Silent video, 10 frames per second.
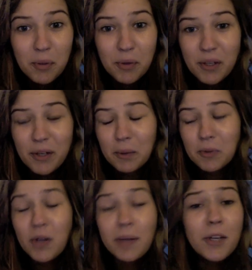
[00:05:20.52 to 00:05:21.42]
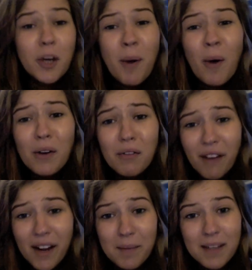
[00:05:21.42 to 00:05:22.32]
beauty guru joke. You know, poking
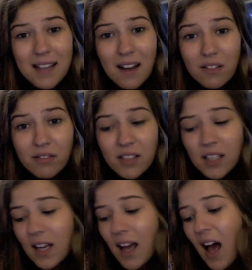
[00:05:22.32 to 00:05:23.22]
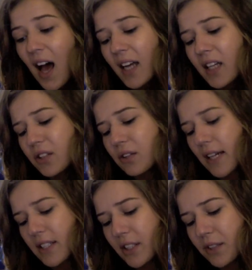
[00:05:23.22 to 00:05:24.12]
fun at myself. I can do that
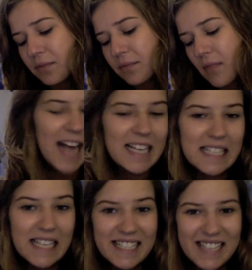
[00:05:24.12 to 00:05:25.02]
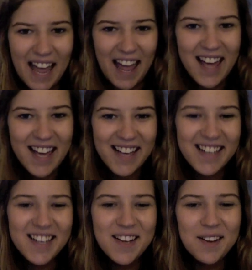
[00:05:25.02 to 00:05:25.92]
too. Today,
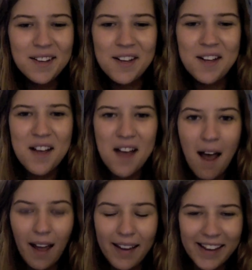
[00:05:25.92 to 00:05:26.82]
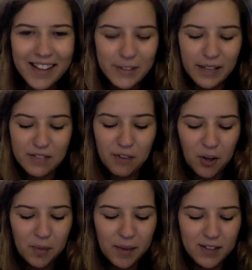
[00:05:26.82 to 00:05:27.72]
in case you guys follow
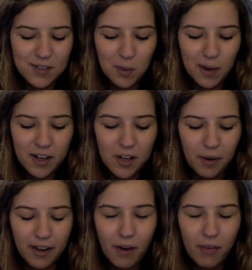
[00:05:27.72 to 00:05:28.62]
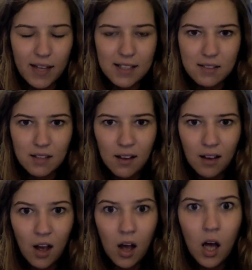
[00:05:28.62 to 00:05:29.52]
me on Twitter, you already know this.
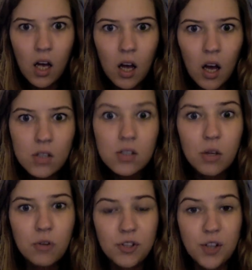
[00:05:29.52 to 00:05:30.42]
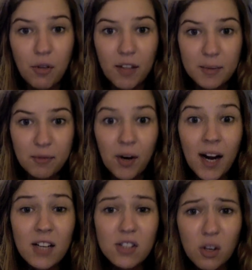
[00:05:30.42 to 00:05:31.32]
So you should know things
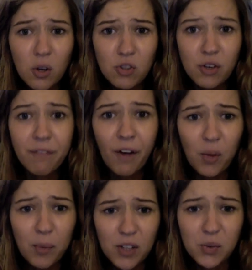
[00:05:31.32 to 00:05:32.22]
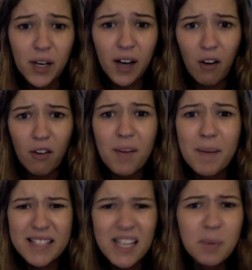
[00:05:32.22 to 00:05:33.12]
beforehand, so you should follow me on Twitter. I don't know if that
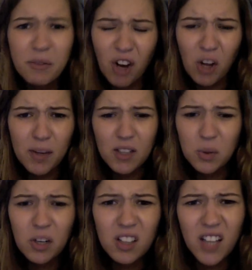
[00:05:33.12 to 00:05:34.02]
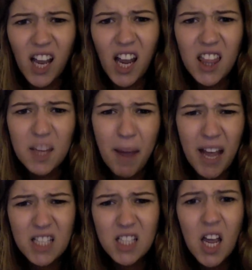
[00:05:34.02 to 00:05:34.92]
made sense, but follow me on Twitter. I'll link it in the
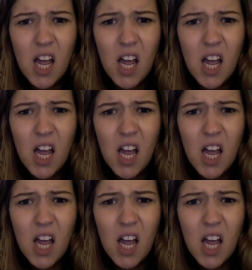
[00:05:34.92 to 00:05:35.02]
pants